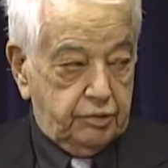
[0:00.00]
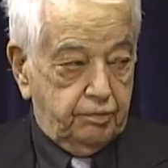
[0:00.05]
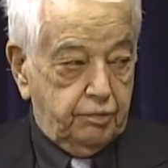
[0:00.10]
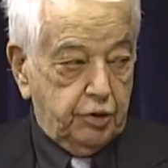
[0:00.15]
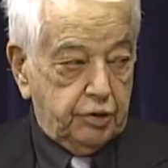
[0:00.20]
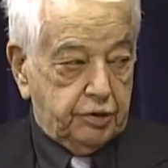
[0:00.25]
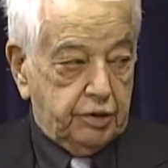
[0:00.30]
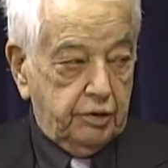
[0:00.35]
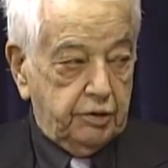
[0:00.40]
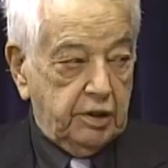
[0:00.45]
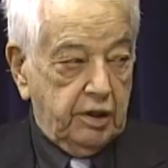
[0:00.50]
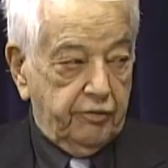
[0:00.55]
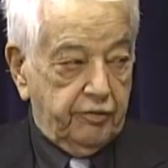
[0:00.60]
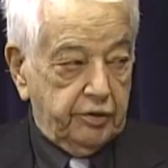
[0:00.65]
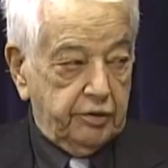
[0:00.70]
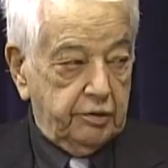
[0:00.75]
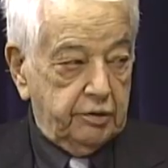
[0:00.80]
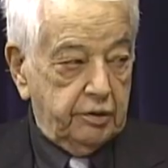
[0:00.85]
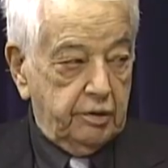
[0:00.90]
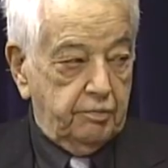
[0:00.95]
put the
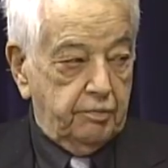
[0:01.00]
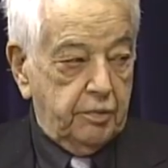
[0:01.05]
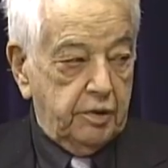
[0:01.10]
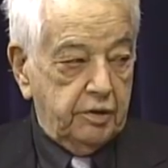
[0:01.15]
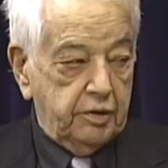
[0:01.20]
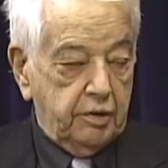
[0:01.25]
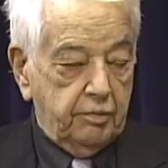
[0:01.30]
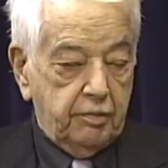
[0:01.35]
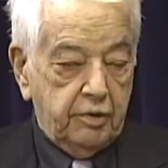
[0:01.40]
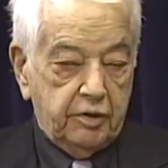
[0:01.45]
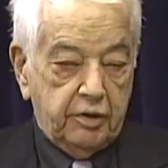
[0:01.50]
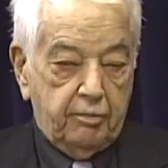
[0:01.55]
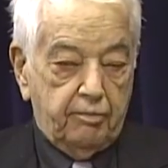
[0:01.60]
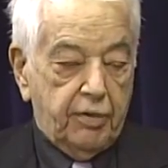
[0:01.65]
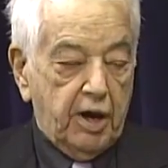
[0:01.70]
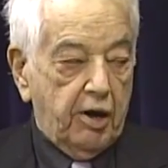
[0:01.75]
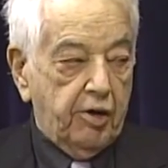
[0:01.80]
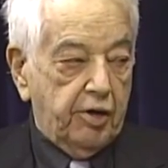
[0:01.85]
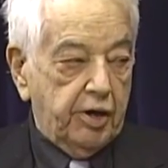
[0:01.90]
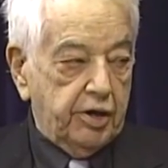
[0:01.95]
level, the, the, the
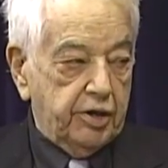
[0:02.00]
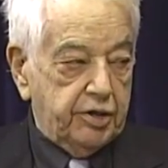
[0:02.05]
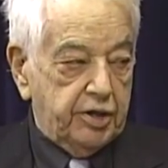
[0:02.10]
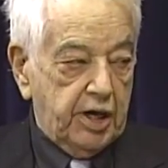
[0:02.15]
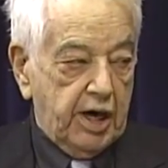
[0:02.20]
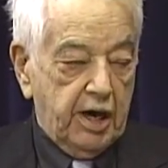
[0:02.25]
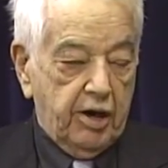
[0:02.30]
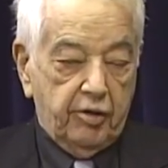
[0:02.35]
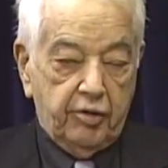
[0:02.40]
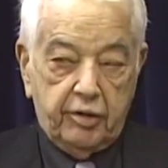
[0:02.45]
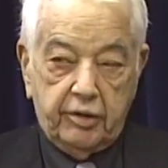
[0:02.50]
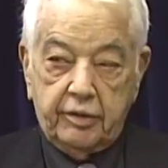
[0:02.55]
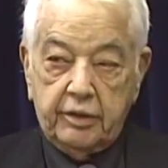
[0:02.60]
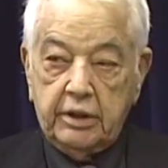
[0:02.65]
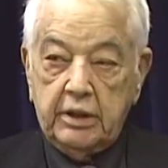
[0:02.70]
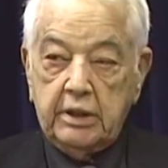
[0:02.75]
barrier down?